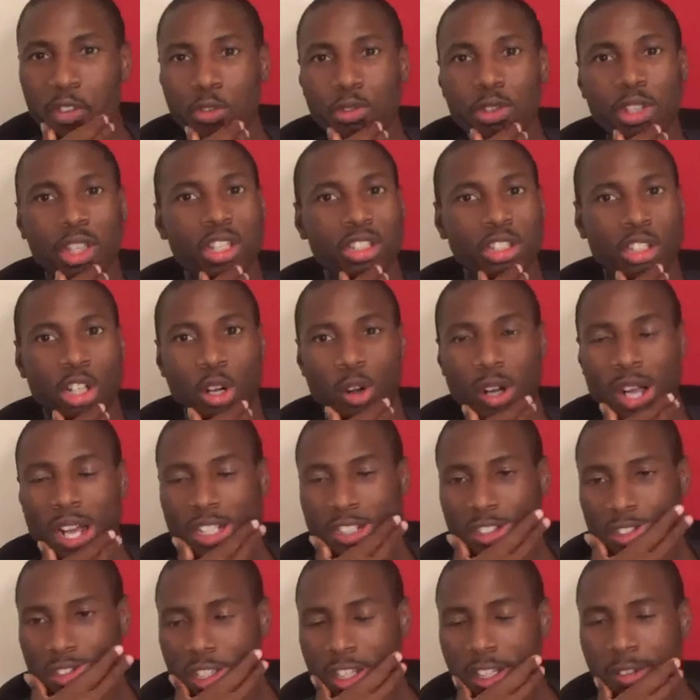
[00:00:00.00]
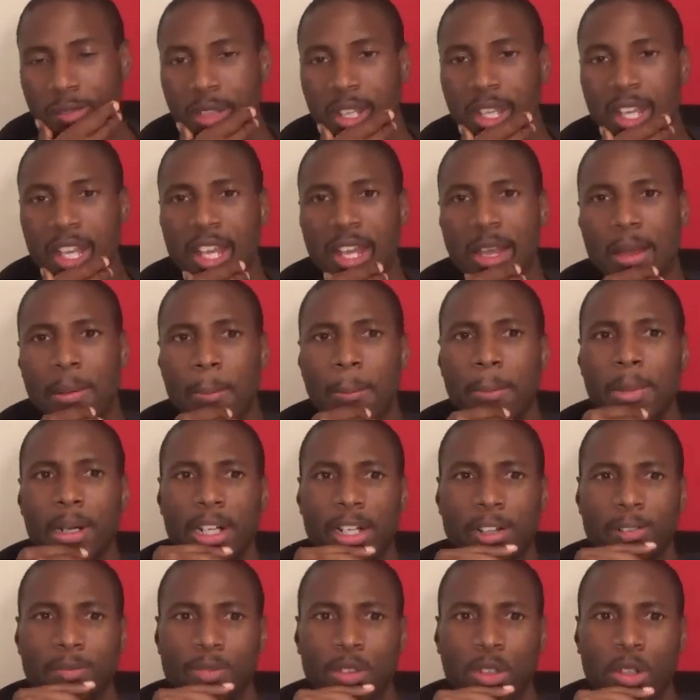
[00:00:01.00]
years ago, actually.
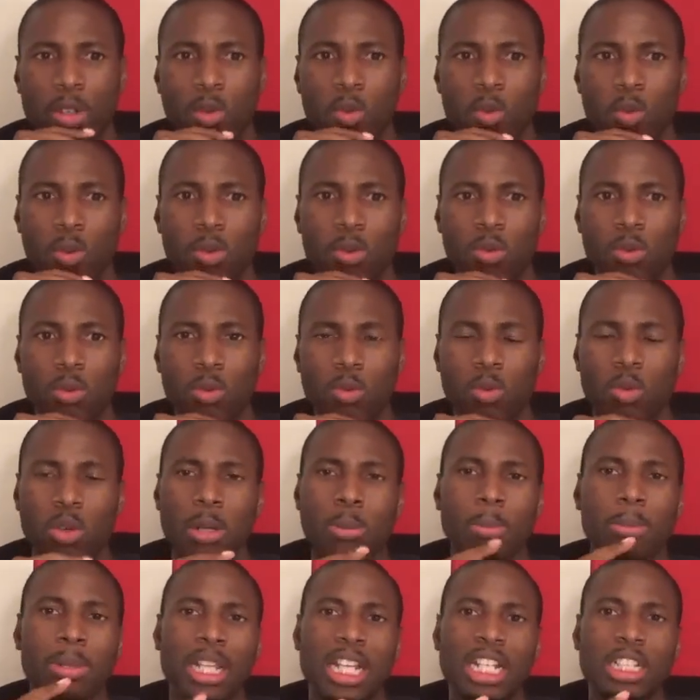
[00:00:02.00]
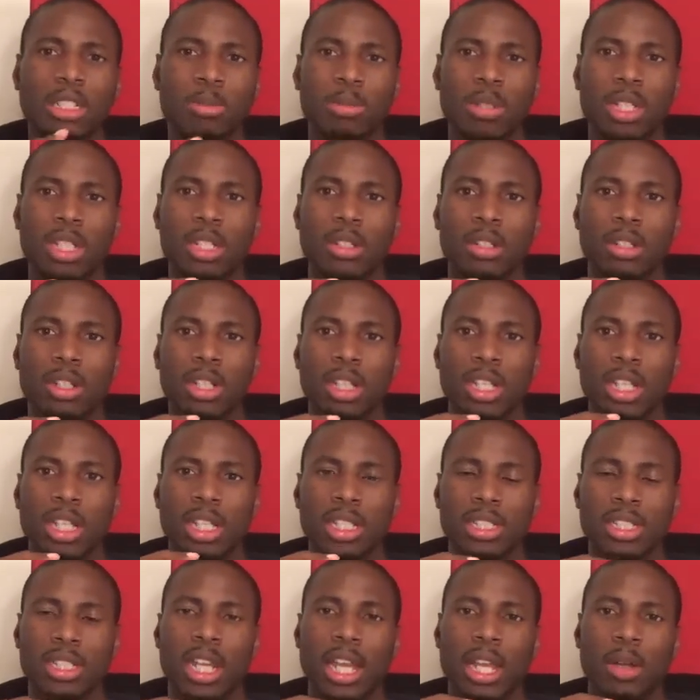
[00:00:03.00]
But what blessed me
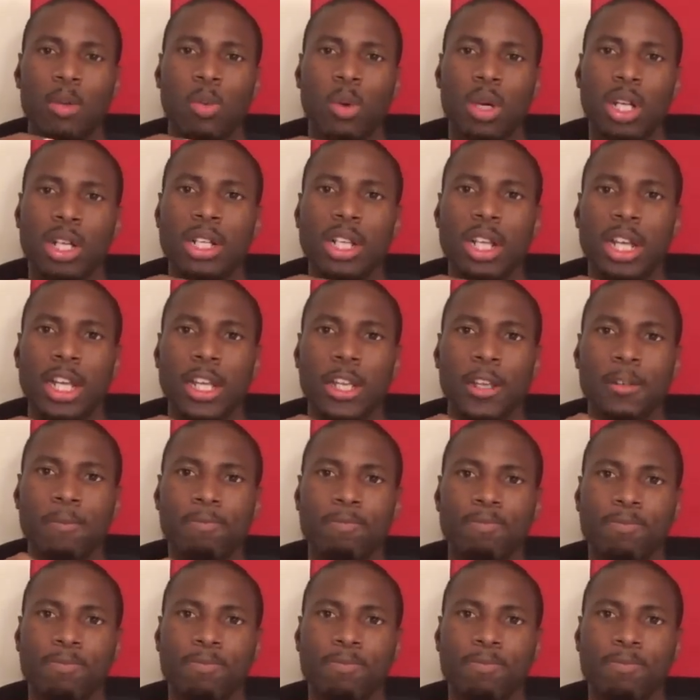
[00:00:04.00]
is that one day